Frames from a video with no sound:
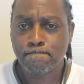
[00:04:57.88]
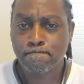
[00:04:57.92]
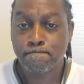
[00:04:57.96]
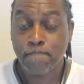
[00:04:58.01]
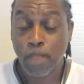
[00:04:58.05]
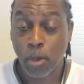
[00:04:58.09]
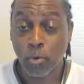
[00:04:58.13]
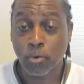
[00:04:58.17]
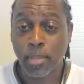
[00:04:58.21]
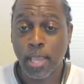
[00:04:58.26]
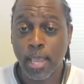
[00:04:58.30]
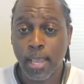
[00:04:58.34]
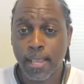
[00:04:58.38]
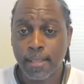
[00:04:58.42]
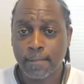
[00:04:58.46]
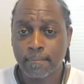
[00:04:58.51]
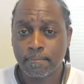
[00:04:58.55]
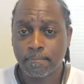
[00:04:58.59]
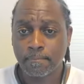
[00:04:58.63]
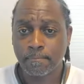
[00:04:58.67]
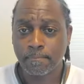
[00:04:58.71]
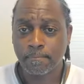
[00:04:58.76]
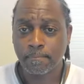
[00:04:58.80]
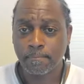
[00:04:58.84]
Okay?
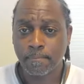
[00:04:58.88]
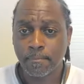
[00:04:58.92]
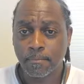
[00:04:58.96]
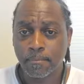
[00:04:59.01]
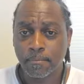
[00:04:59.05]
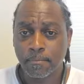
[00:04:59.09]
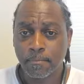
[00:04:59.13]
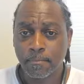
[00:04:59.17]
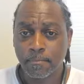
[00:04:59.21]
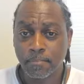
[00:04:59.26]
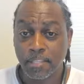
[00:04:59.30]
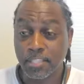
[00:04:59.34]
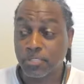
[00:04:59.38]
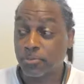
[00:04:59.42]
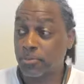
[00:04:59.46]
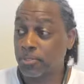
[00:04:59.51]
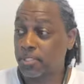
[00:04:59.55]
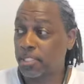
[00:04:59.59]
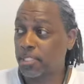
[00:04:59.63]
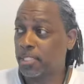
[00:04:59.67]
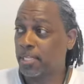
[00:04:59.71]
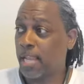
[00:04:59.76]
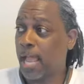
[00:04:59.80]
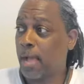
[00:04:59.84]

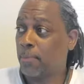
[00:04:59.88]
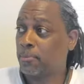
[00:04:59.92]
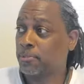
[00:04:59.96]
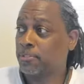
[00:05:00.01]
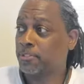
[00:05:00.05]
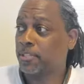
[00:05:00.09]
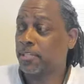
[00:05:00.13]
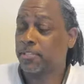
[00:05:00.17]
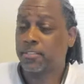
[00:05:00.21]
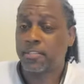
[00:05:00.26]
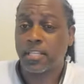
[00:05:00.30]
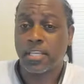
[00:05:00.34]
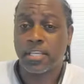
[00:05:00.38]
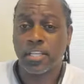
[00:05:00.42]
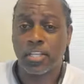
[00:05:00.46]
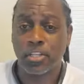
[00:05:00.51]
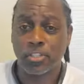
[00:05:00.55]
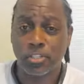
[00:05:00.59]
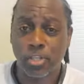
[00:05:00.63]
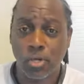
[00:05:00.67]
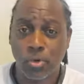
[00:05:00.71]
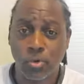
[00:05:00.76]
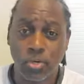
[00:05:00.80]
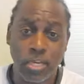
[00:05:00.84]
I was 16 years
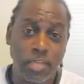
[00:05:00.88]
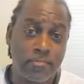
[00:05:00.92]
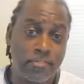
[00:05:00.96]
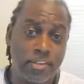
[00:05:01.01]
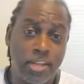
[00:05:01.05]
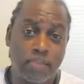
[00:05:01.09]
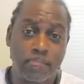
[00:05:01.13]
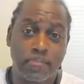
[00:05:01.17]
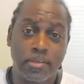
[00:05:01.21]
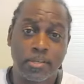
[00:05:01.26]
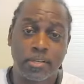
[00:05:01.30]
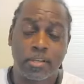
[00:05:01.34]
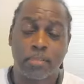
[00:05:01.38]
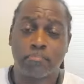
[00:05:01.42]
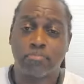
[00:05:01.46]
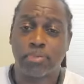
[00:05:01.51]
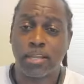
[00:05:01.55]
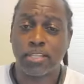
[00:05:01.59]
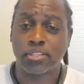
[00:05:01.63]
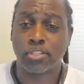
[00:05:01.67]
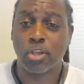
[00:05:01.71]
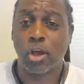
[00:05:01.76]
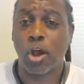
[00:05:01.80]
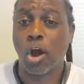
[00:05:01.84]
old, living up in a
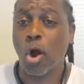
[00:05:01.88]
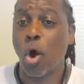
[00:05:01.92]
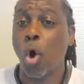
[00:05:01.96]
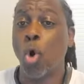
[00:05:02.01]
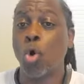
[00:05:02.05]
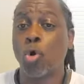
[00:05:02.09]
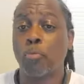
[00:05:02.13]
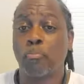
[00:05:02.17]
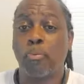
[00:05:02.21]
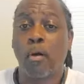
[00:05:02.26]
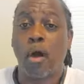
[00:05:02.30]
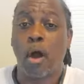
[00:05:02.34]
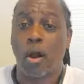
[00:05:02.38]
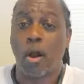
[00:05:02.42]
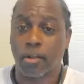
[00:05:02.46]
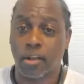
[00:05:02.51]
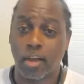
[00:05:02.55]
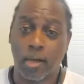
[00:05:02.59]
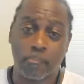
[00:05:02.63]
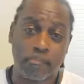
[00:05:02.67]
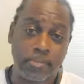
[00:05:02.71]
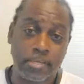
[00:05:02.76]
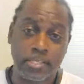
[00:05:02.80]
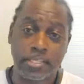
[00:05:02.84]
place called Oak Park
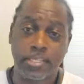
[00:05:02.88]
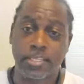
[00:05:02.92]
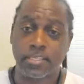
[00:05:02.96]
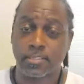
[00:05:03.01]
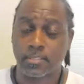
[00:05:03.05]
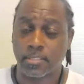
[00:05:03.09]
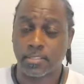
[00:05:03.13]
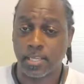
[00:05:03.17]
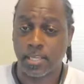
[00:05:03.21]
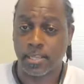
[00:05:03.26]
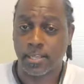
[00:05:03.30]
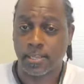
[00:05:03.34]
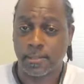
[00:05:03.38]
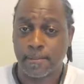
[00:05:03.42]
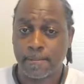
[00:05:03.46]
up in D.C.